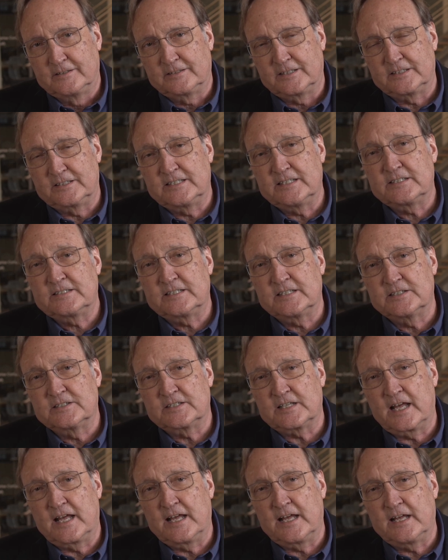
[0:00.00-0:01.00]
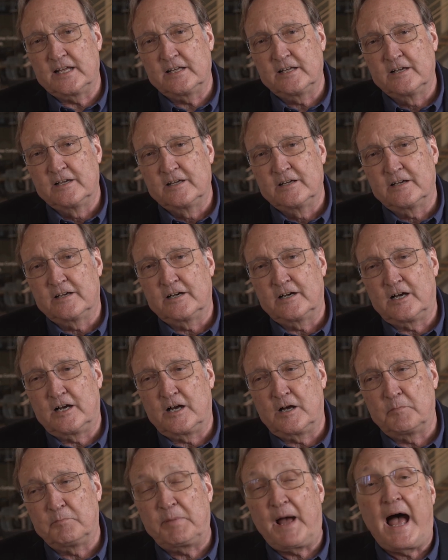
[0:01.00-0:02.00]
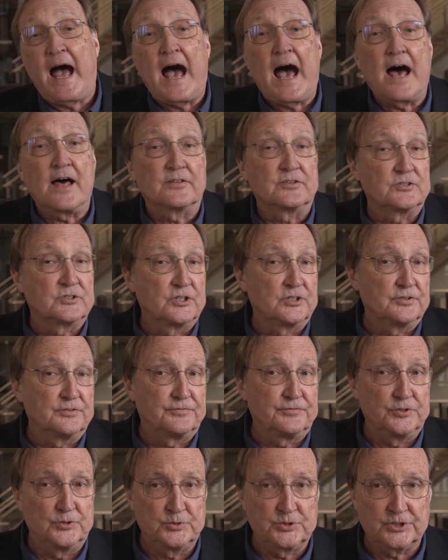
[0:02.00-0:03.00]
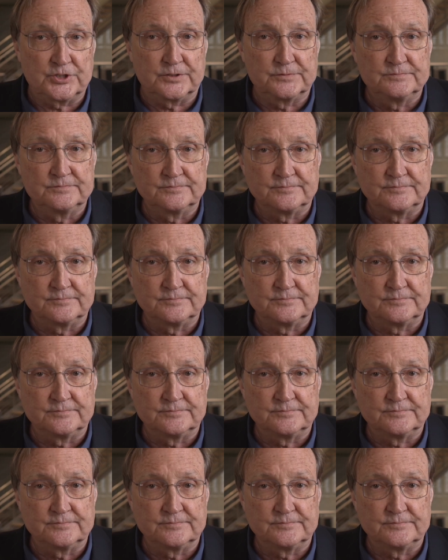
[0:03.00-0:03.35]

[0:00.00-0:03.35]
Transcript: that this is a uh, path to the future.